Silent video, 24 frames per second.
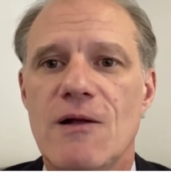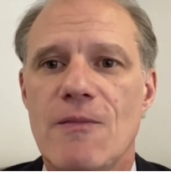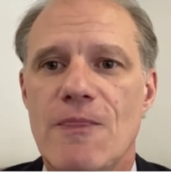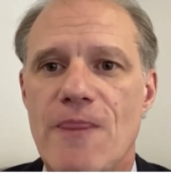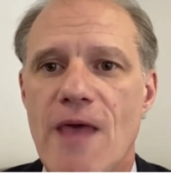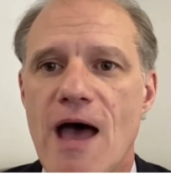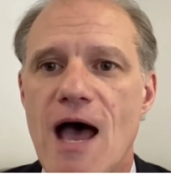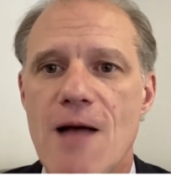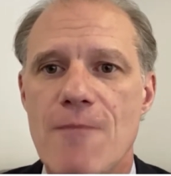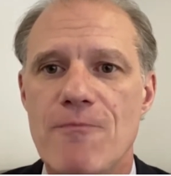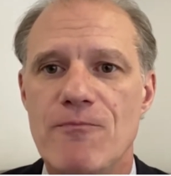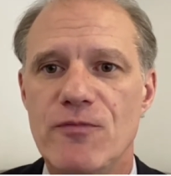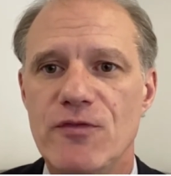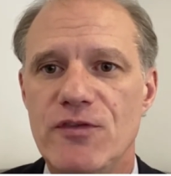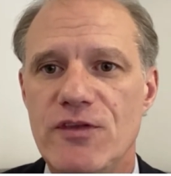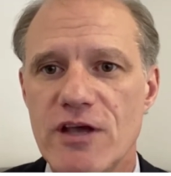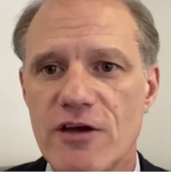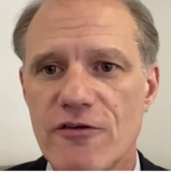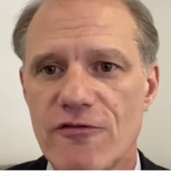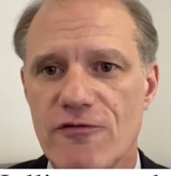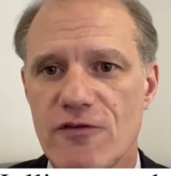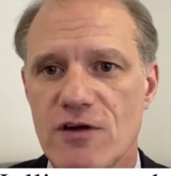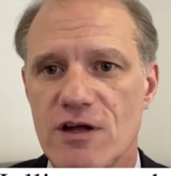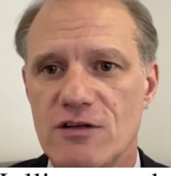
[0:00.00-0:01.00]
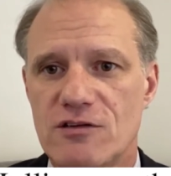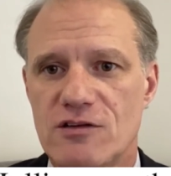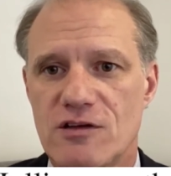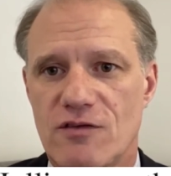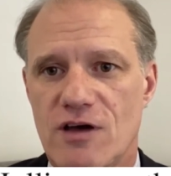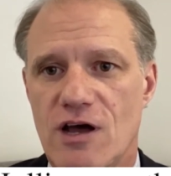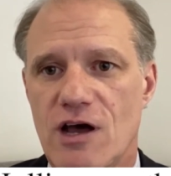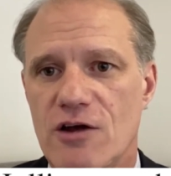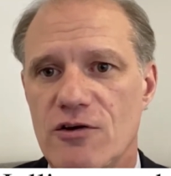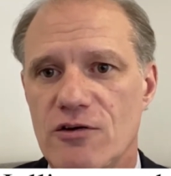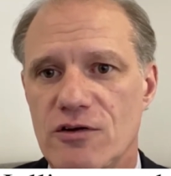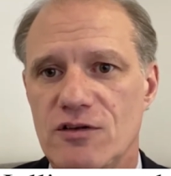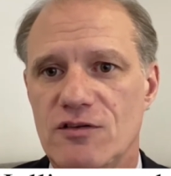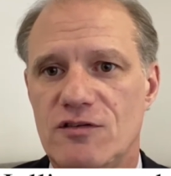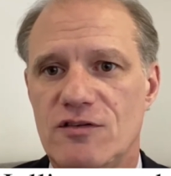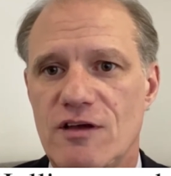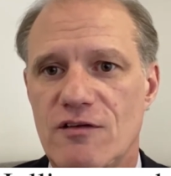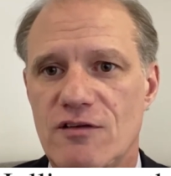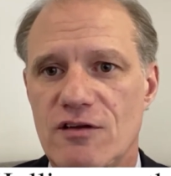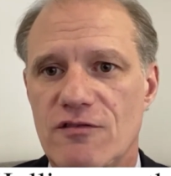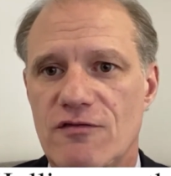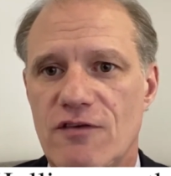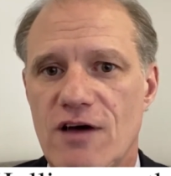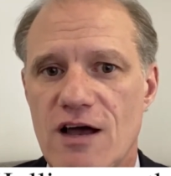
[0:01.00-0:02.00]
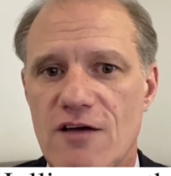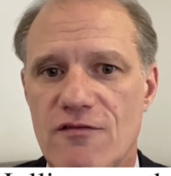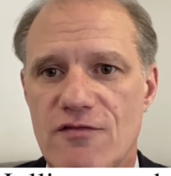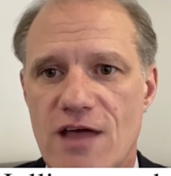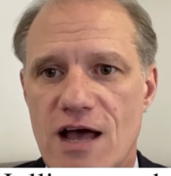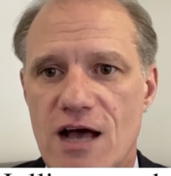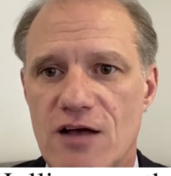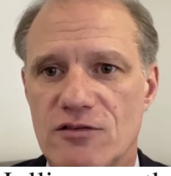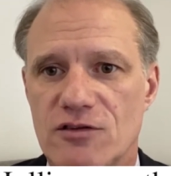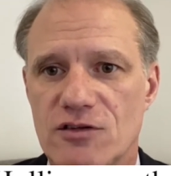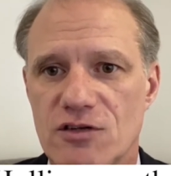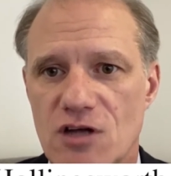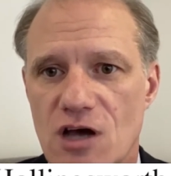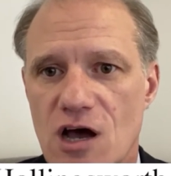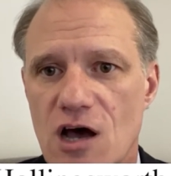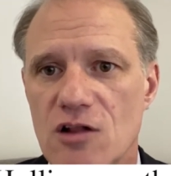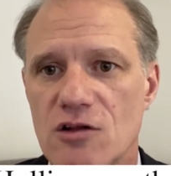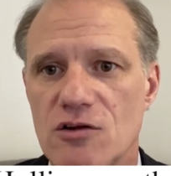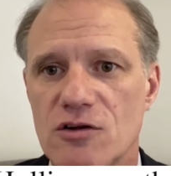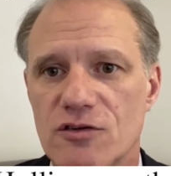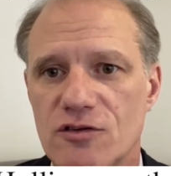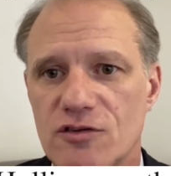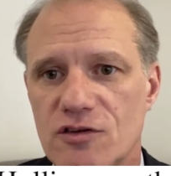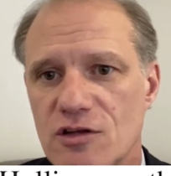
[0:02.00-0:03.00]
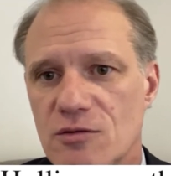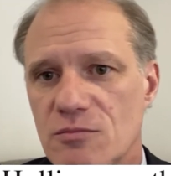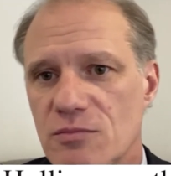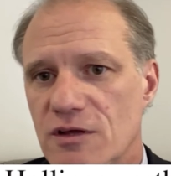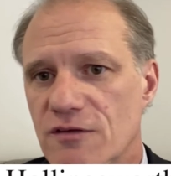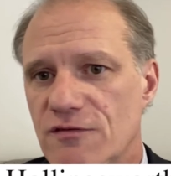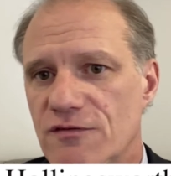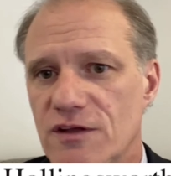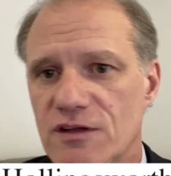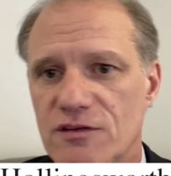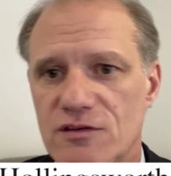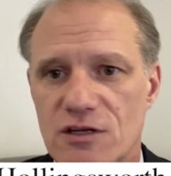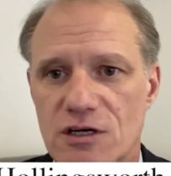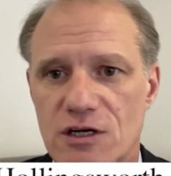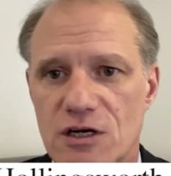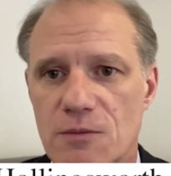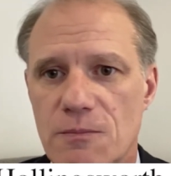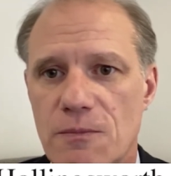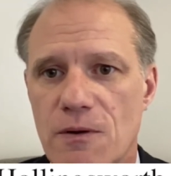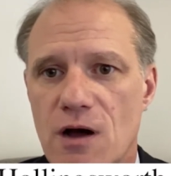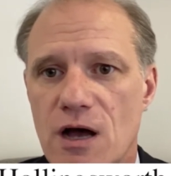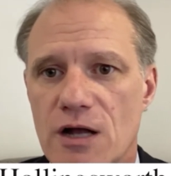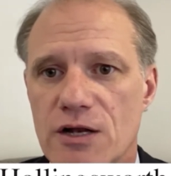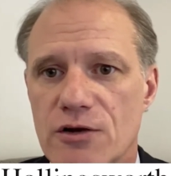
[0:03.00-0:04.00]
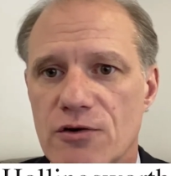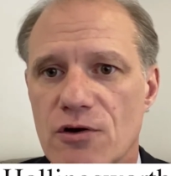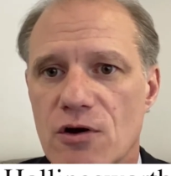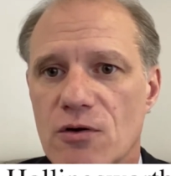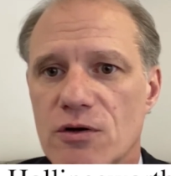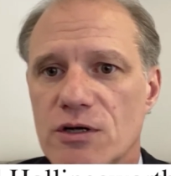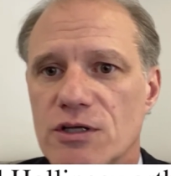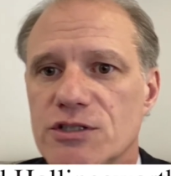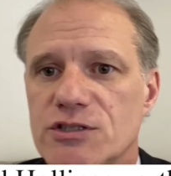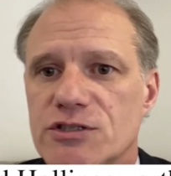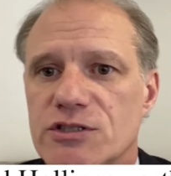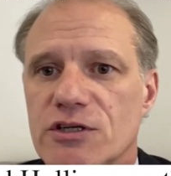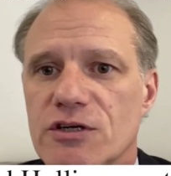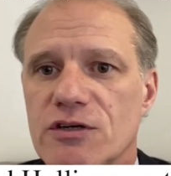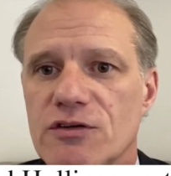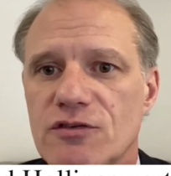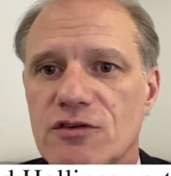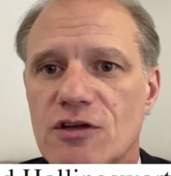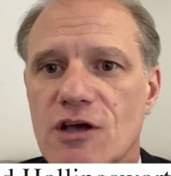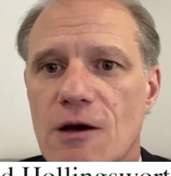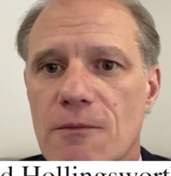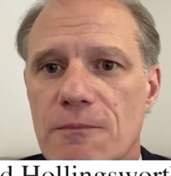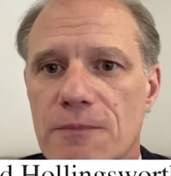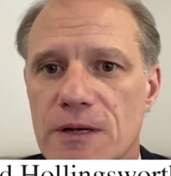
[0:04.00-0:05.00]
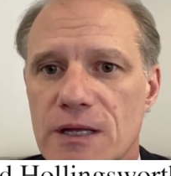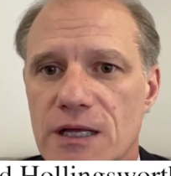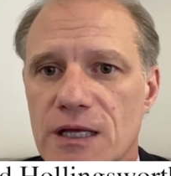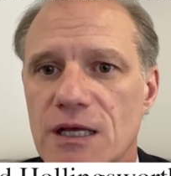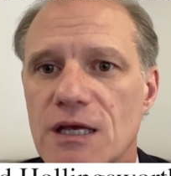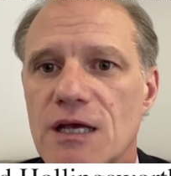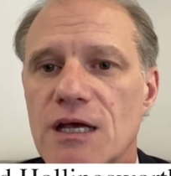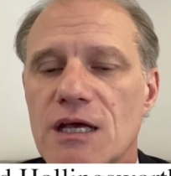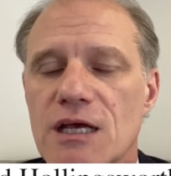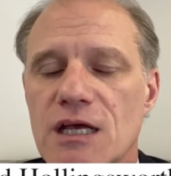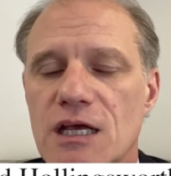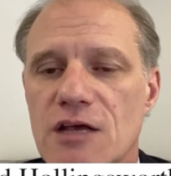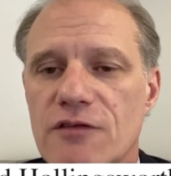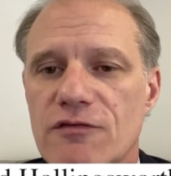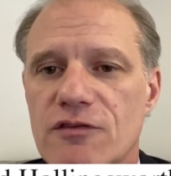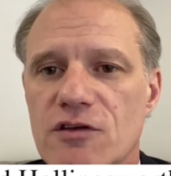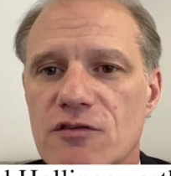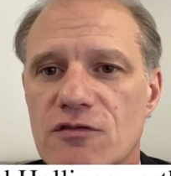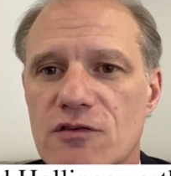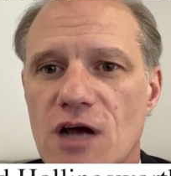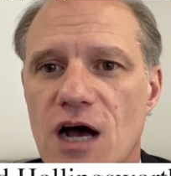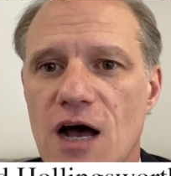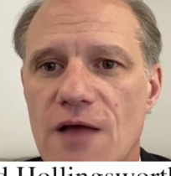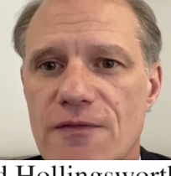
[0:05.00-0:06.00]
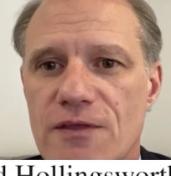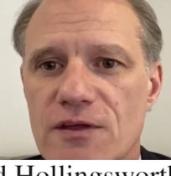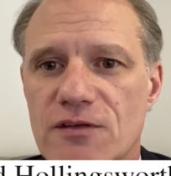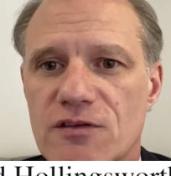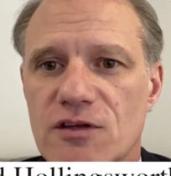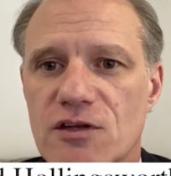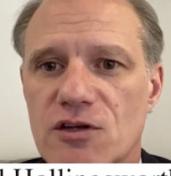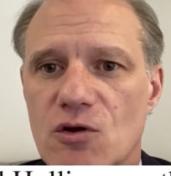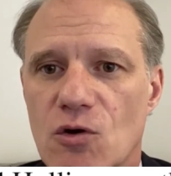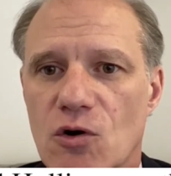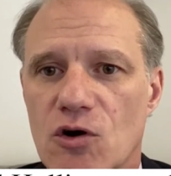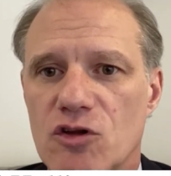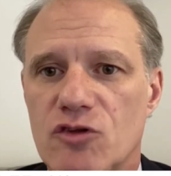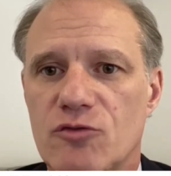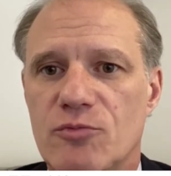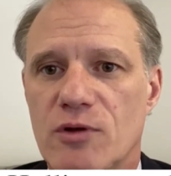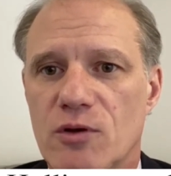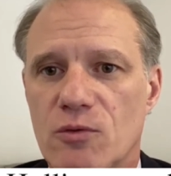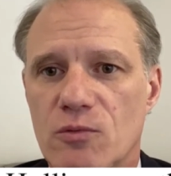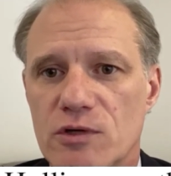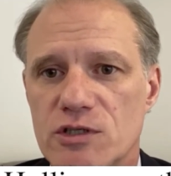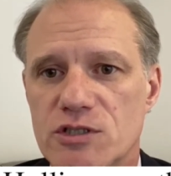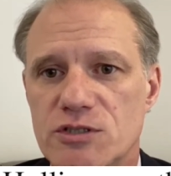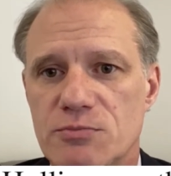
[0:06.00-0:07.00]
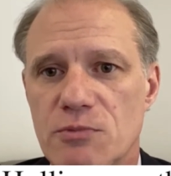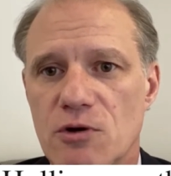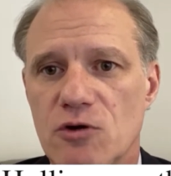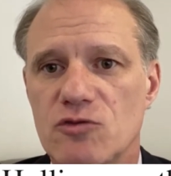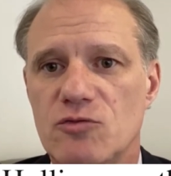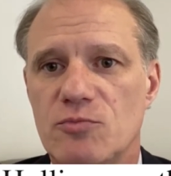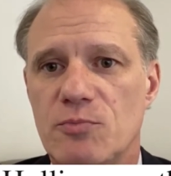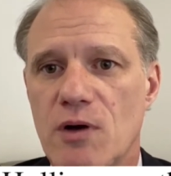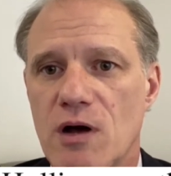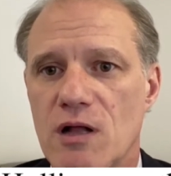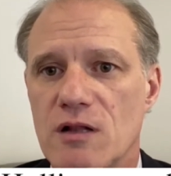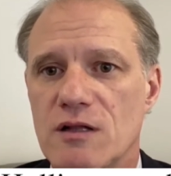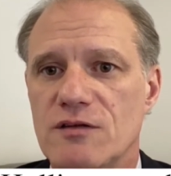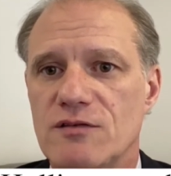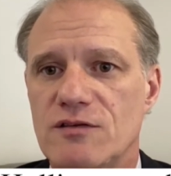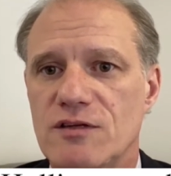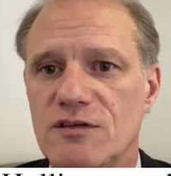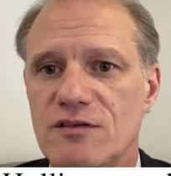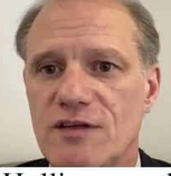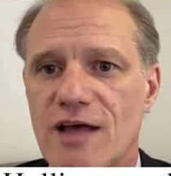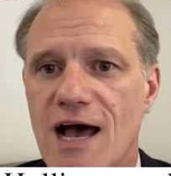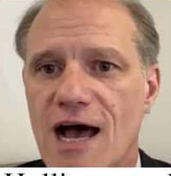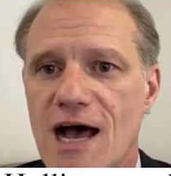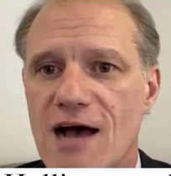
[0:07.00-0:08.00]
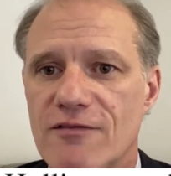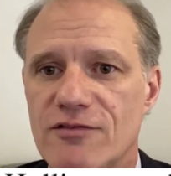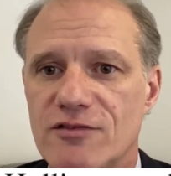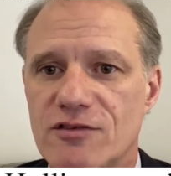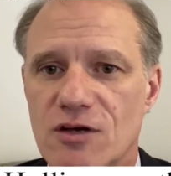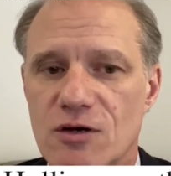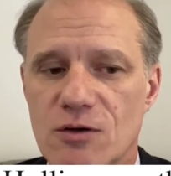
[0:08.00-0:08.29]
that difference of $175,000 can be visited upon your own insurance company if you've got this endorsement, which most policies have. So